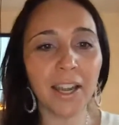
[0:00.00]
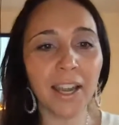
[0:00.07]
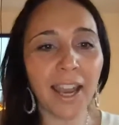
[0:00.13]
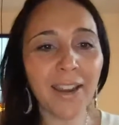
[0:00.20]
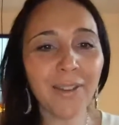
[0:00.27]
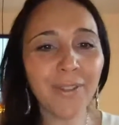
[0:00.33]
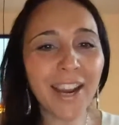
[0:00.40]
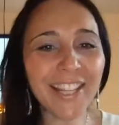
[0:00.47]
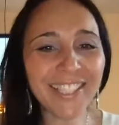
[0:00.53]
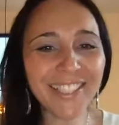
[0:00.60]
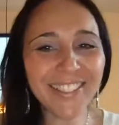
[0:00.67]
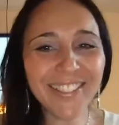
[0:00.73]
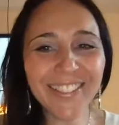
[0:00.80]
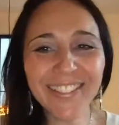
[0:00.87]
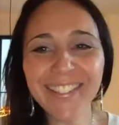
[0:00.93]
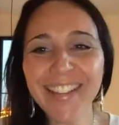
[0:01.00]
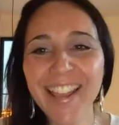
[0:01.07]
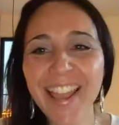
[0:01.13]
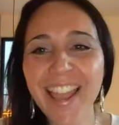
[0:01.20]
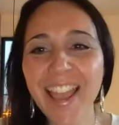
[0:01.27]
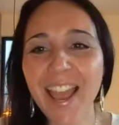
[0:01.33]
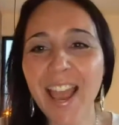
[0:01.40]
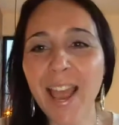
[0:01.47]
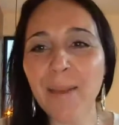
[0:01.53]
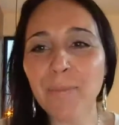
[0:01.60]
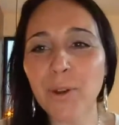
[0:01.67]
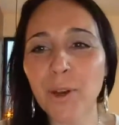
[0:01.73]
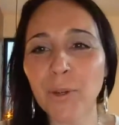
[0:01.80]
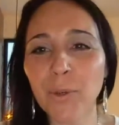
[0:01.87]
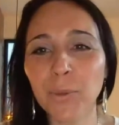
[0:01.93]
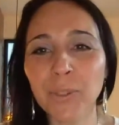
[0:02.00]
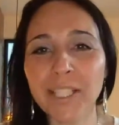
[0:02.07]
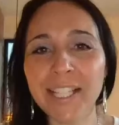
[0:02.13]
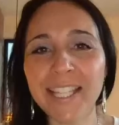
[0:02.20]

hey Rachel, I'm not only